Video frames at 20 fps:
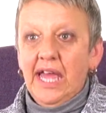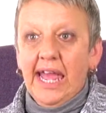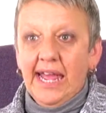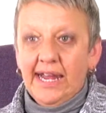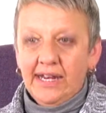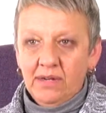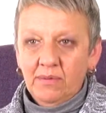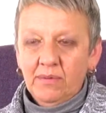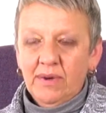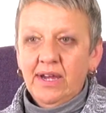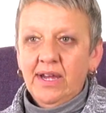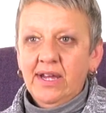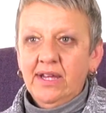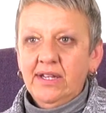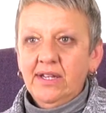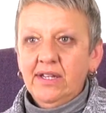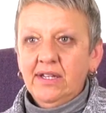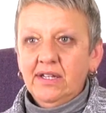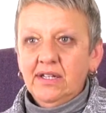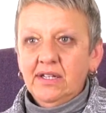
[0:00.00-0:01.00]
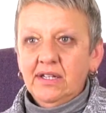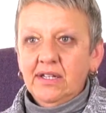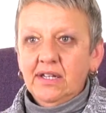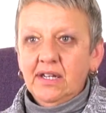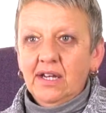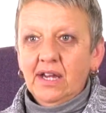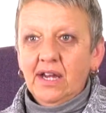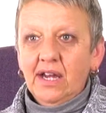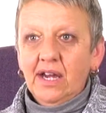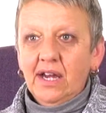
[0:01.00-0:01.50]
anywhere,
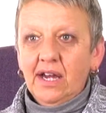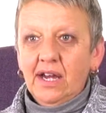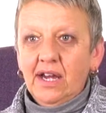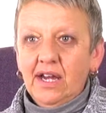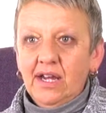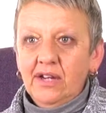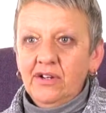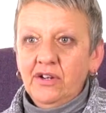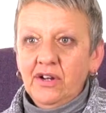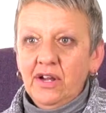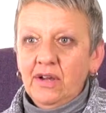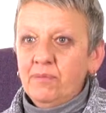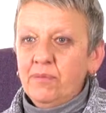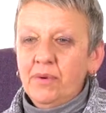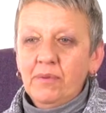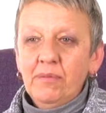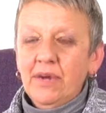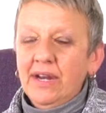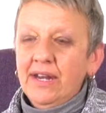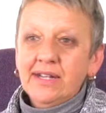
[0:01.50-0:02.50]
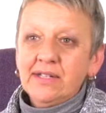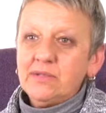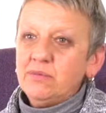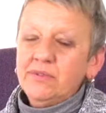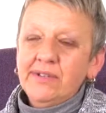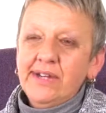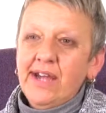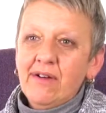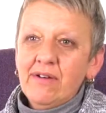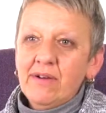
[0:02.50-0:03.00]
but my legs
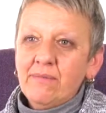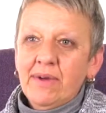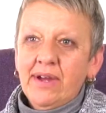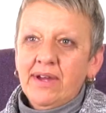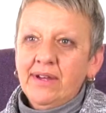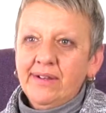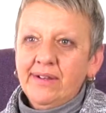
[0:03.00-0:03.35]
wouldn't carry me.